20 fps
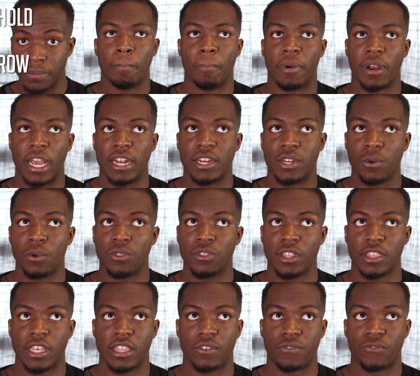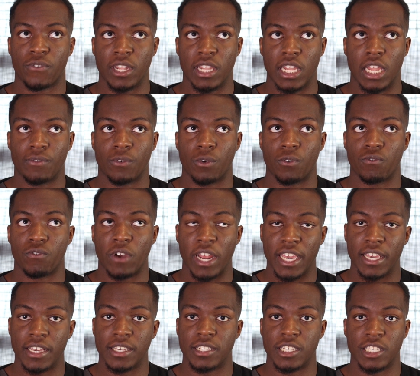But I do think that the front lever
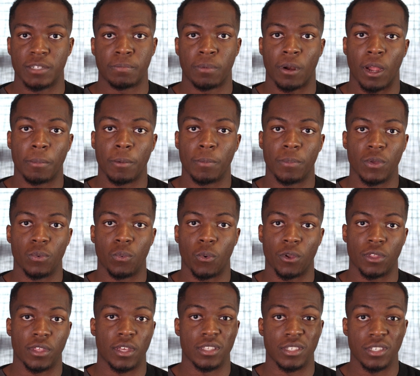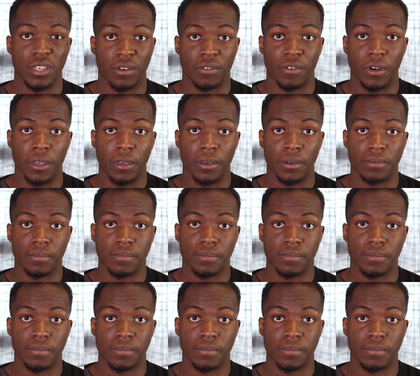raise is probably worth considering.